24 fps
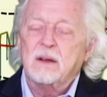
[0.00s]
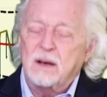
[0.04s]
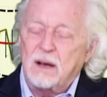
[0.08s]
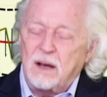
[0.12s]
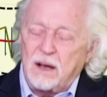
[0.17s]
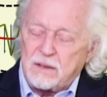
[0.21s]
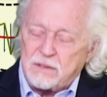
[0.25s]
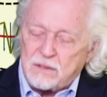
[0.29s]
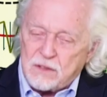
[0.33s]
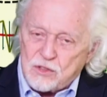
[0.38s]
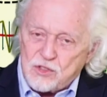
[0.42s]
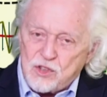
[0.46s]

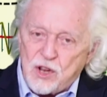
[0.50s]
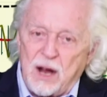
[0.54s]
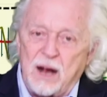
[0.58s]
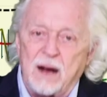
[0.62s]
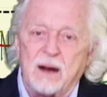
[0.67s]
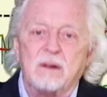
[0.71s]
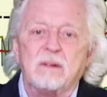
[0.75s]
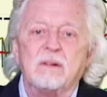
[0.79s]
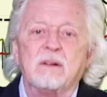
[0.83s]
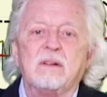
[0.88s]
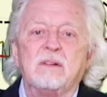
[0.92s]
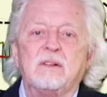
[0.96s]
Let the
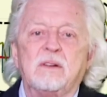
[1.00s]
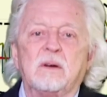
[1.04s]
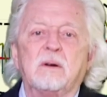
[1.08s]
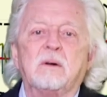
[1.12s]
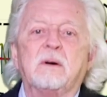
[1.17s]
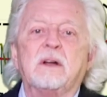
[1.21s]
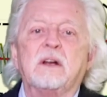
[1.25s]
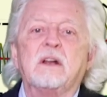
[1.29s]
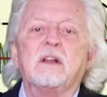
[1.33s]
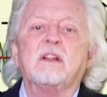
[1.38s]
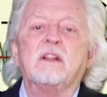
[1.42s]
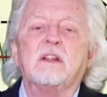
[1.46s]
chart do
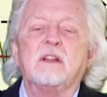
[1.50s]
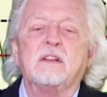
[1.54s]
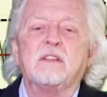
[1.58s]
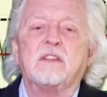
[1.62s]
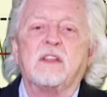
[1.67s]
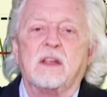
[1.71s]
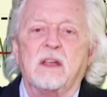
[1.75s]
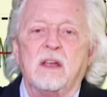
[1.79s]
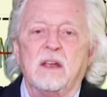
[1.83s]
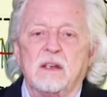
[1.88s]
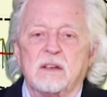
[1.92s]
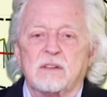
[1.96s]
it. The
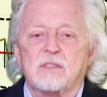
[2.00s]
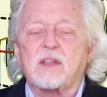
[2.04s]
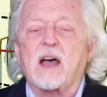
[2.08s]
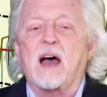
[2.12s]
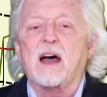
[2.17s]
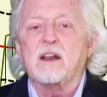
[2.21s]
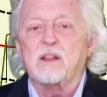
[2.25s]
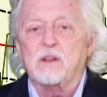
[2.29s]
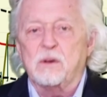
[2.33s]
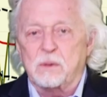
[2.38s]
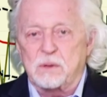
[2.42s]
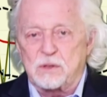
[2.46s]
key is how
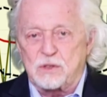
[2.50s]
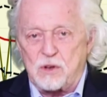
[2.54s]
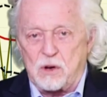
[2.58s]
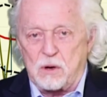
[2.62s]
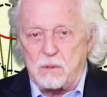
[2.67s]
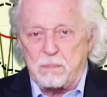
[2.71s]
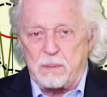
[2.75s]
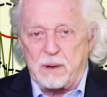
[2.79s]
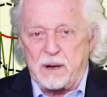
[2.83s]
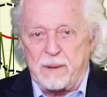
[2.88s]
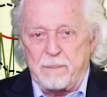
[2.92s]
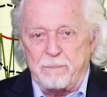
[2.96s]
do you
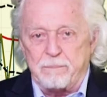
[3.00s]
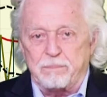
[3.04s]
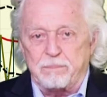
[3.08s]
interpret it.